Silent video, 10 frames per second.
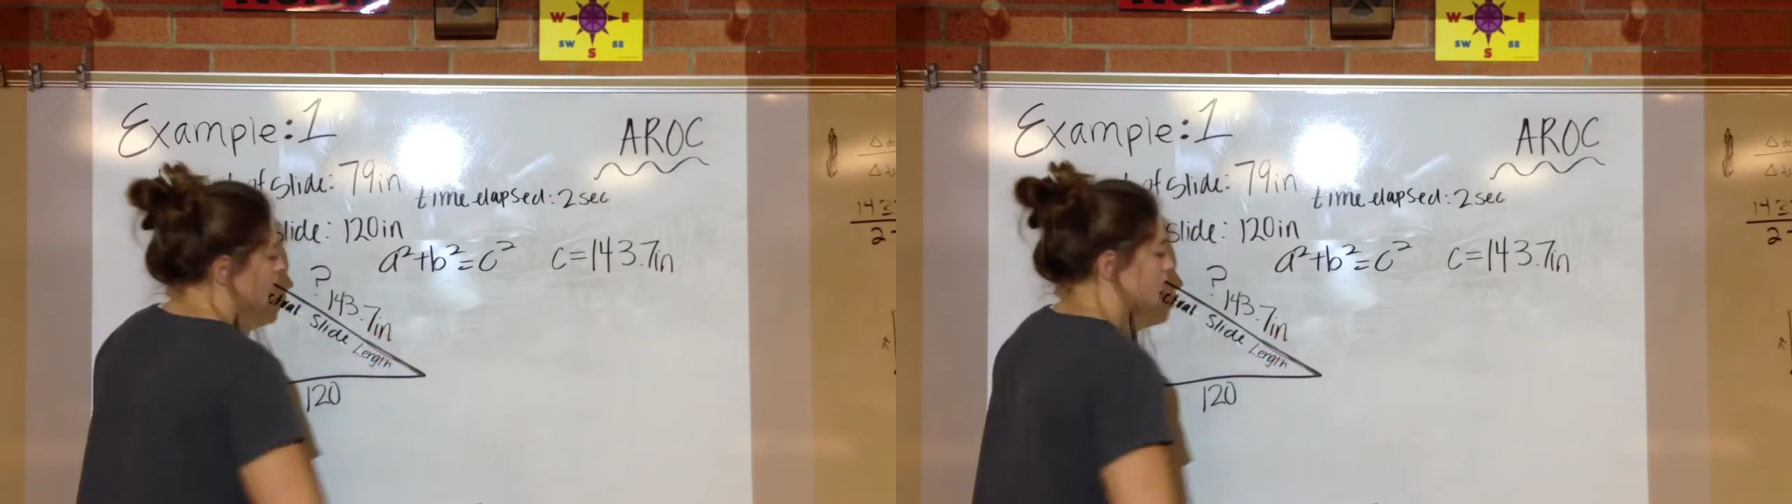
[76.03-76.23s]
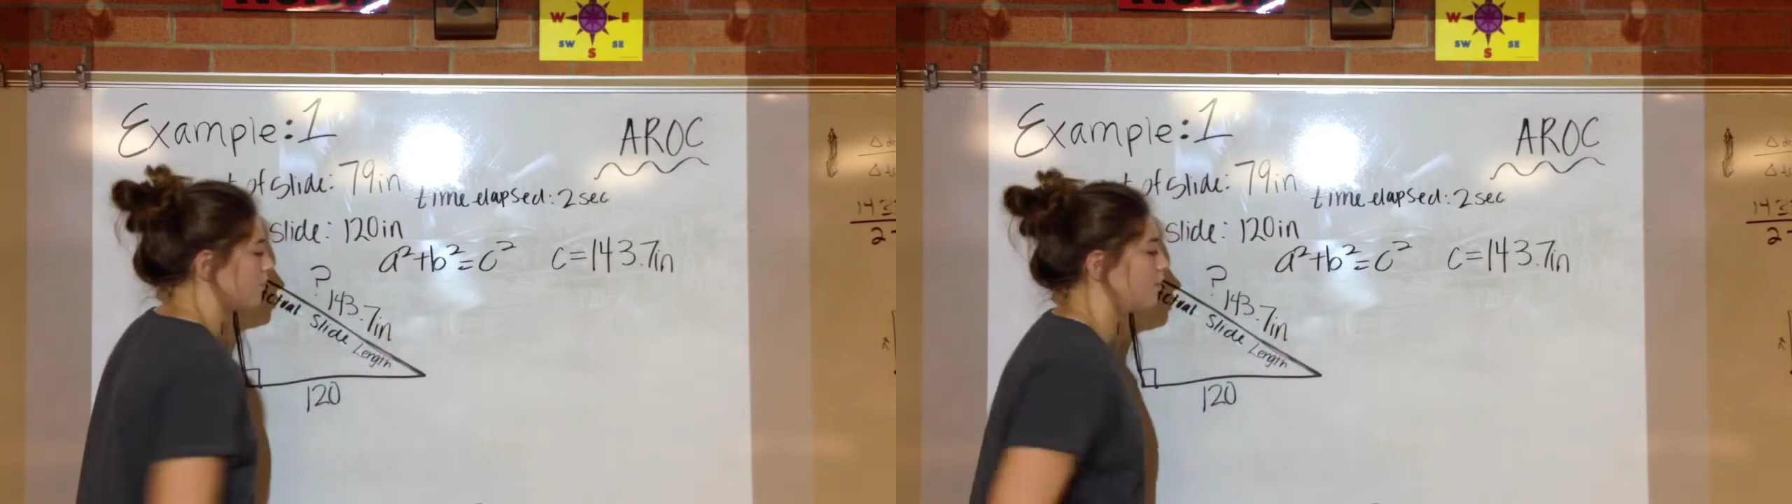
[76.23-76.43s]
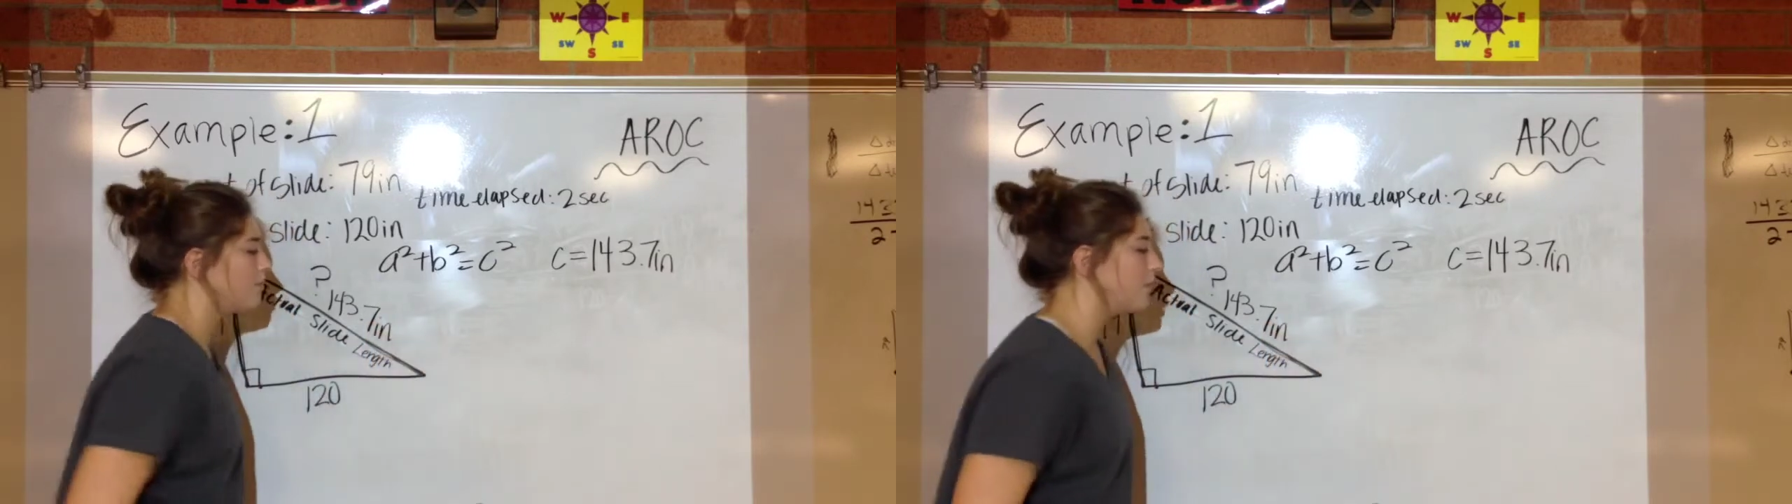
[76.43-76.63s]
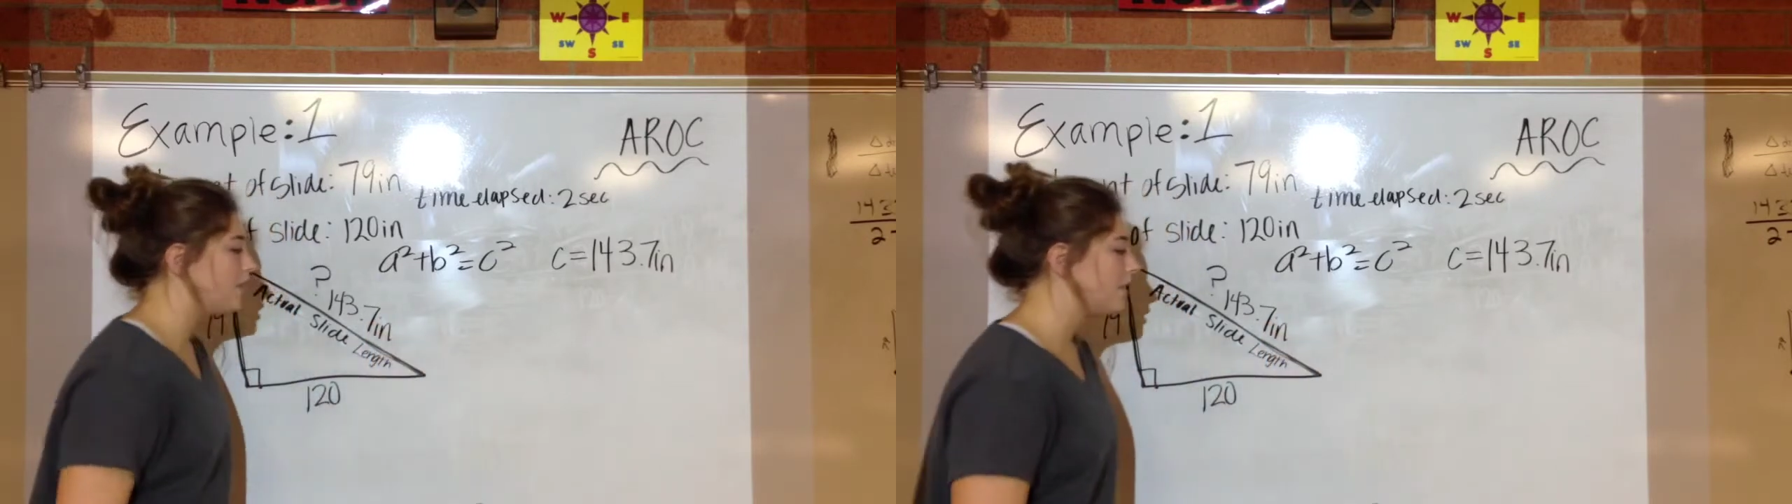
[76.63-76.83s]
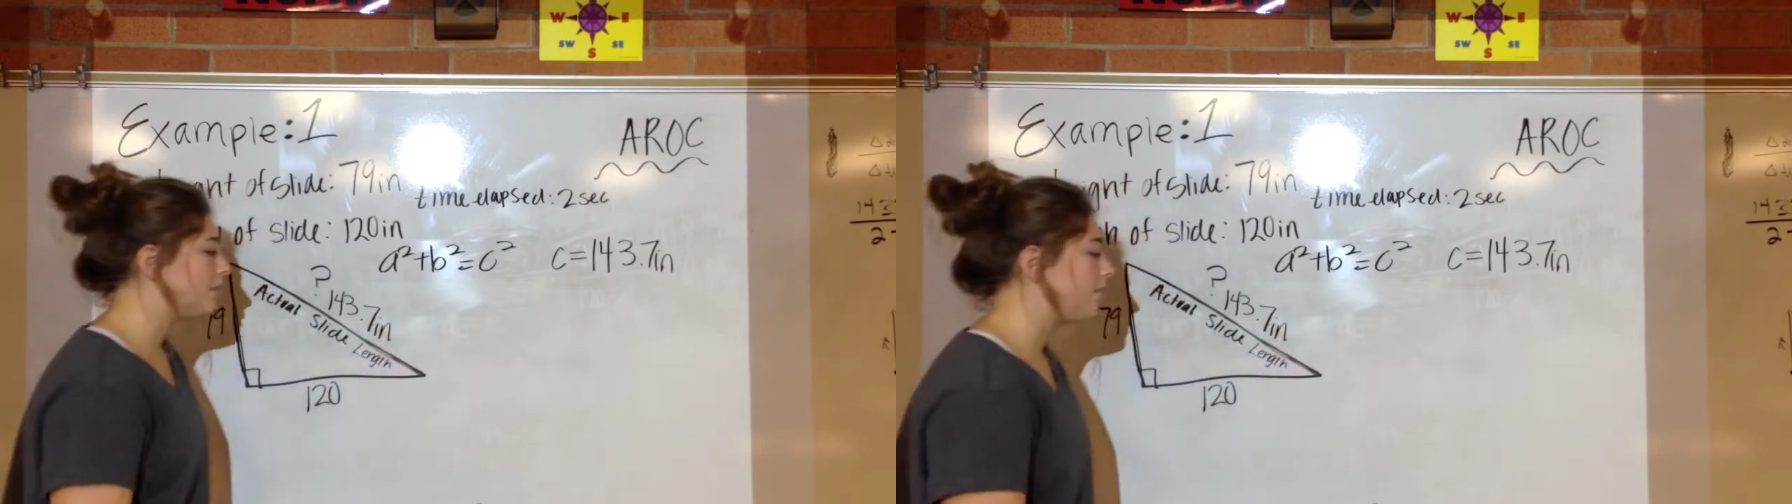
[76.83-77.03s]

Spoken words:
So then we need to